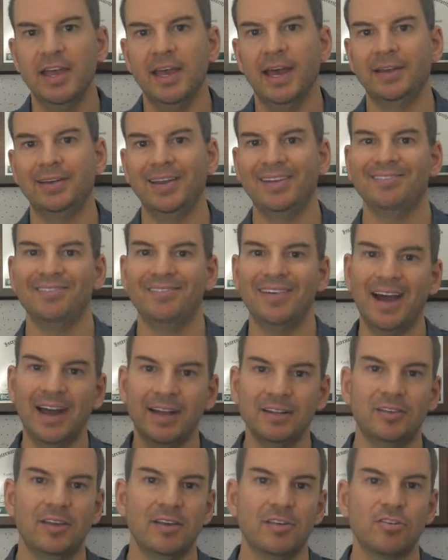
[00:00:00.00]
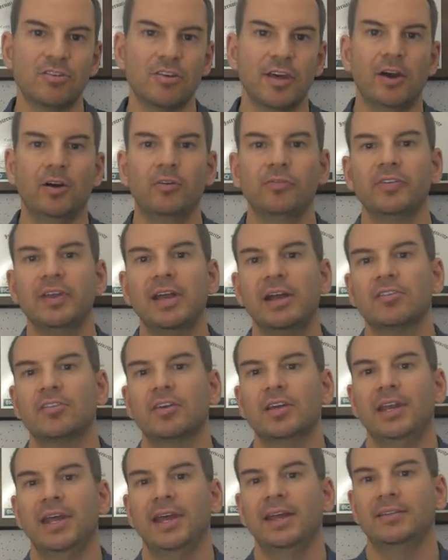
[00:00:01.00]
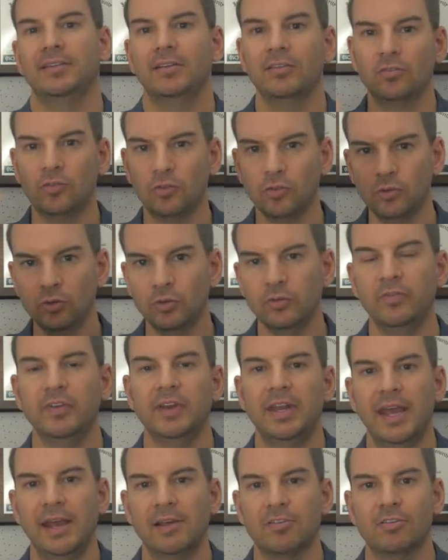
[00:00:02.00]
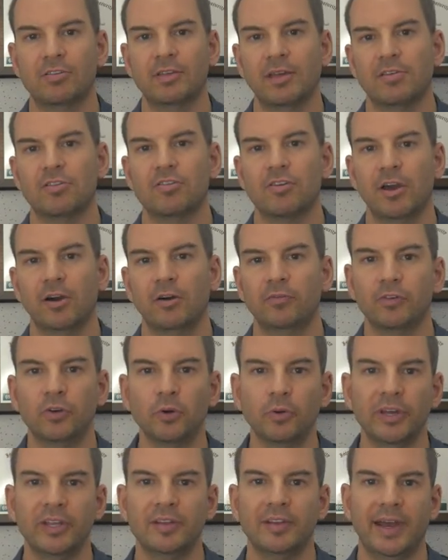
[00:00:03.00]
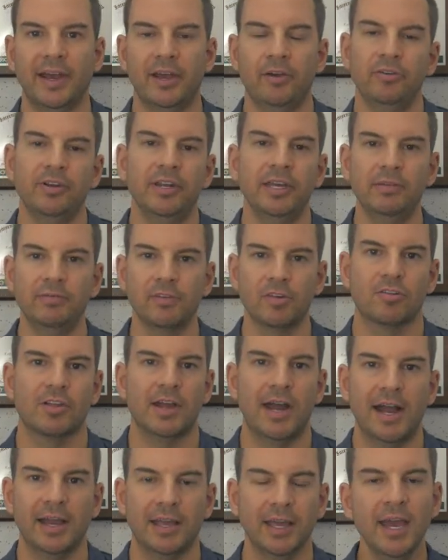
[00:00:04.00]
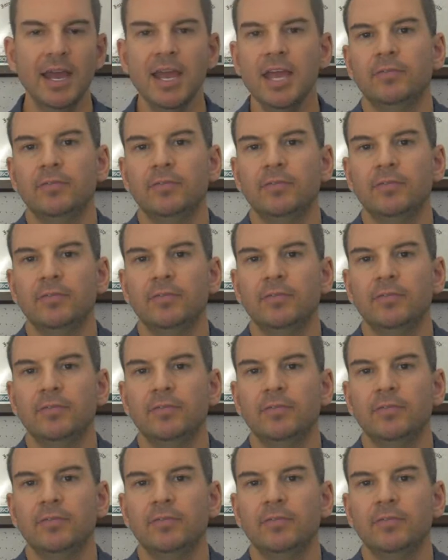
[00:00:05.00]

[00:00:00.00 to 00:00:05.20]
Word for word: and then that disk shelf gets connected to the next disk shelf going down in the stack.